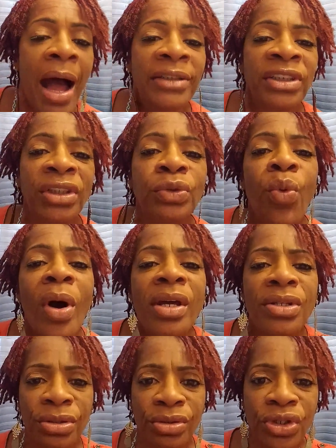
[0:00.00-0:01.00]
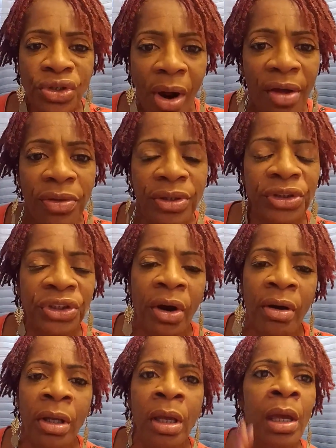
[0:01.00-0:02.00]
I just wanted to start this
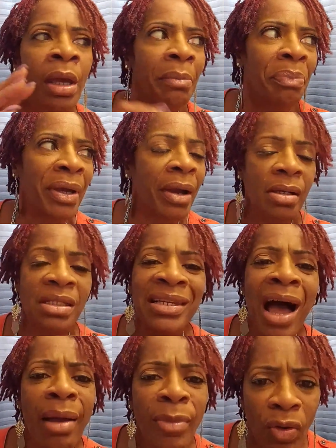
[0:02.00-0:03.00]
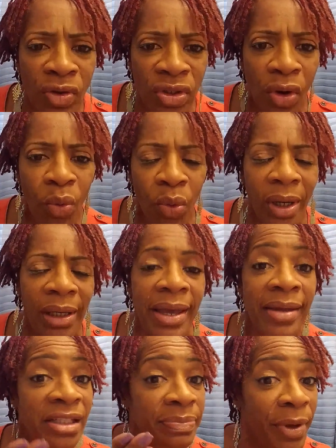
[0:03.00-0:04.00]
journey because time goes so
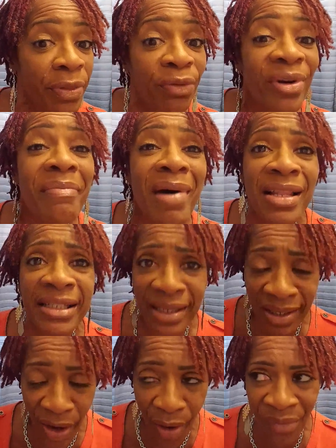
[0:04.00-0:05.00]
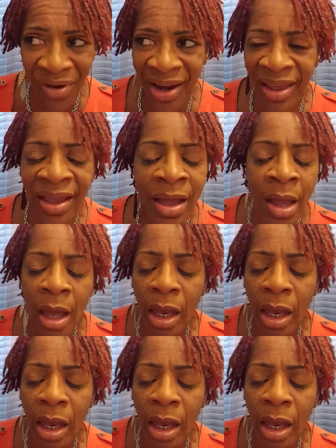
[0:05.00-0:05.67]
quickly, and it's been 3 months in already,